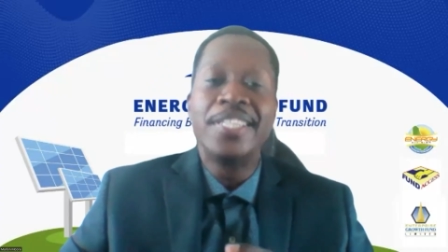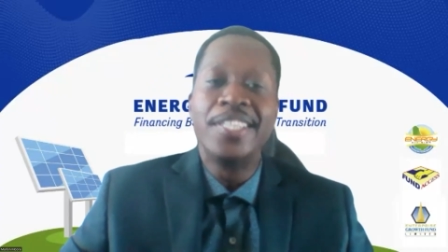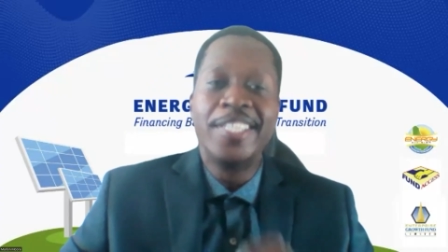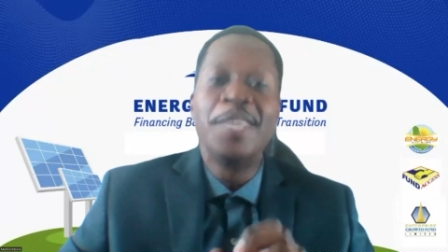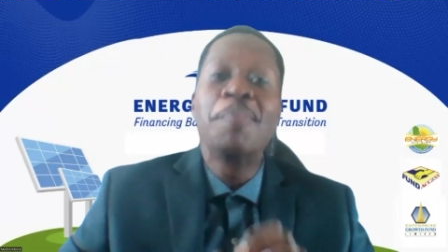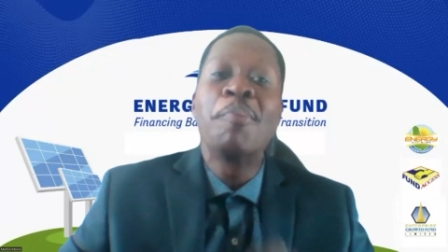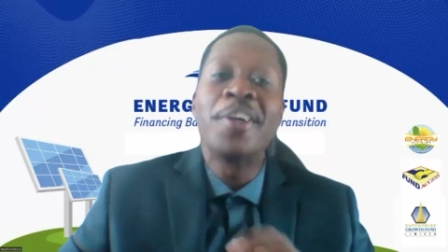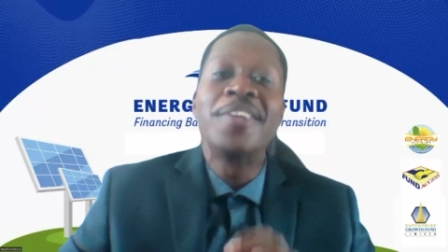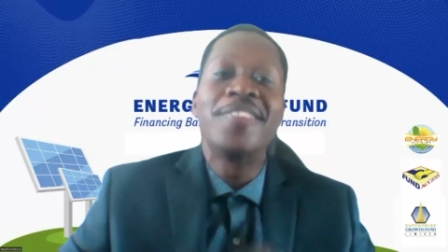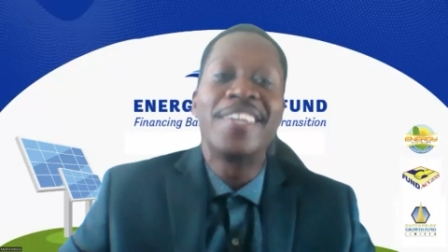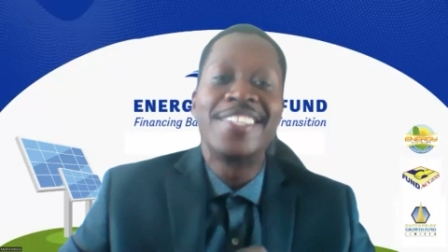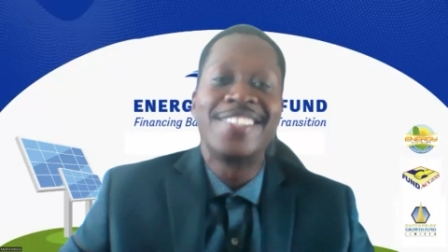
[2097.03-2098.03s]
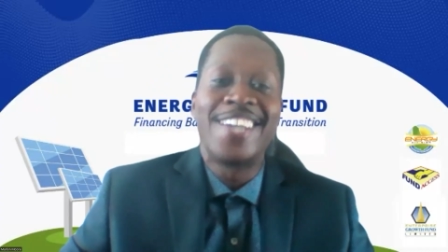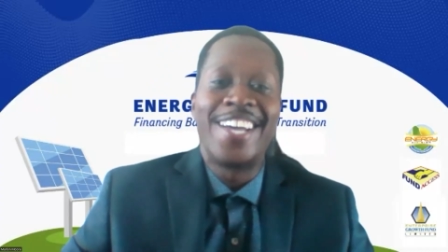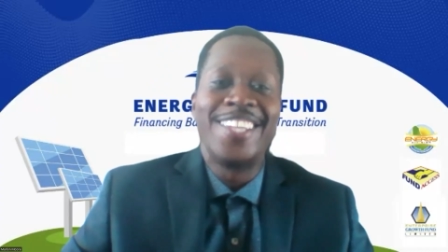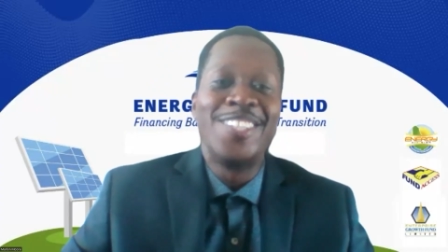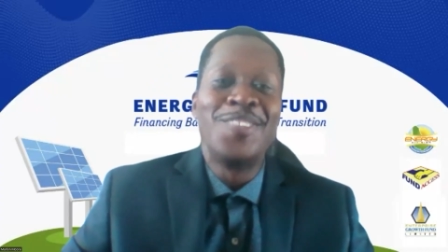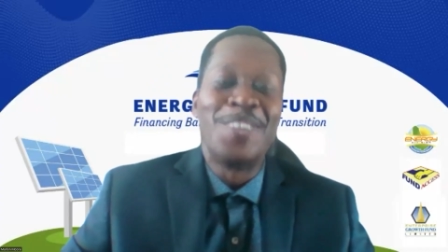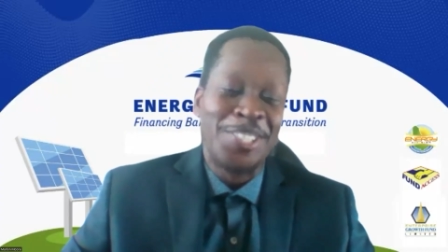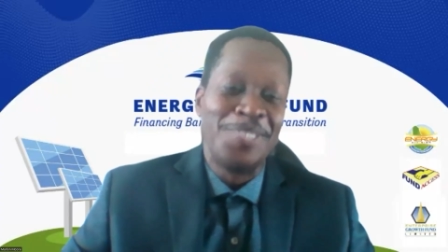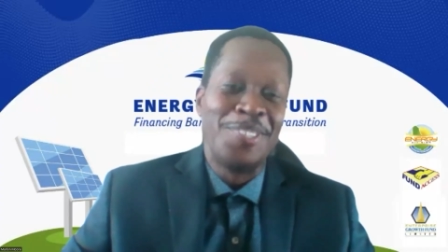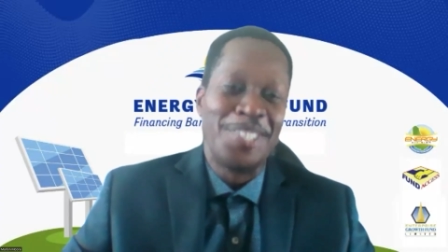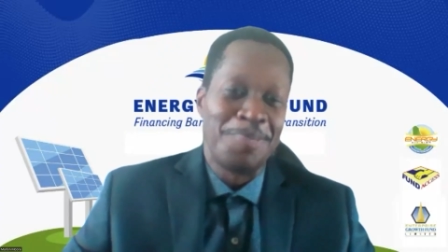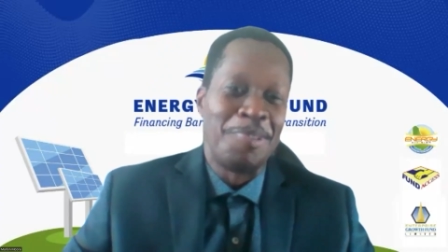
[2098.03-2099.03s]
the important thing is that you are
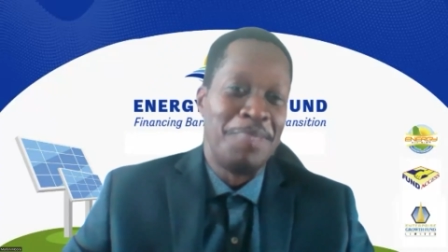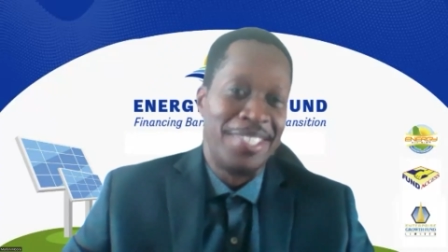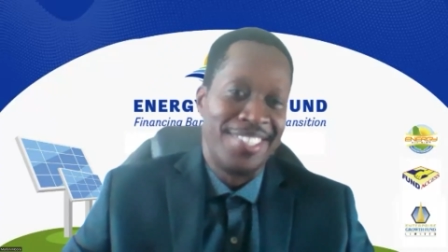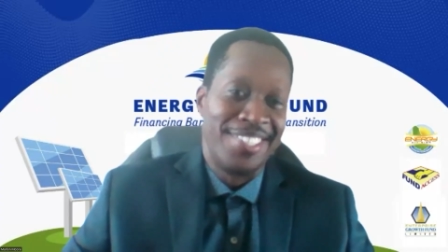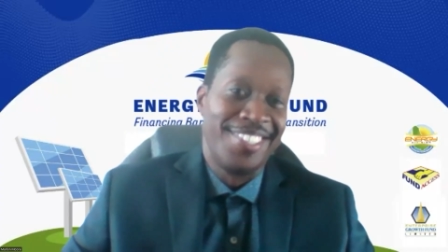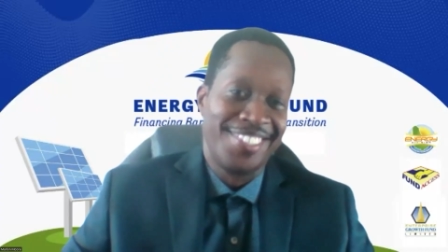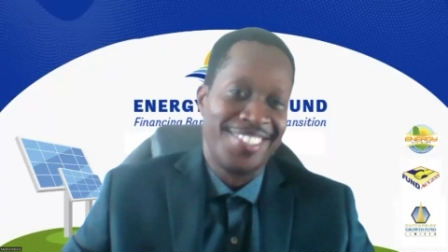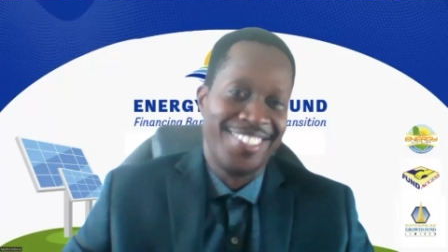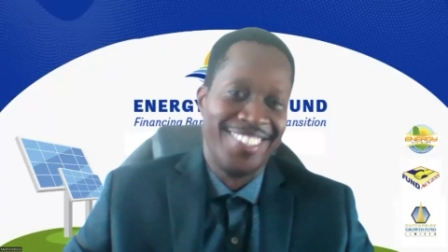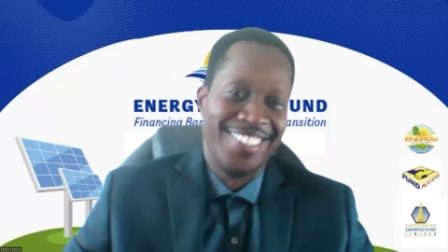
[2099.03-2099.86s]
serious about business.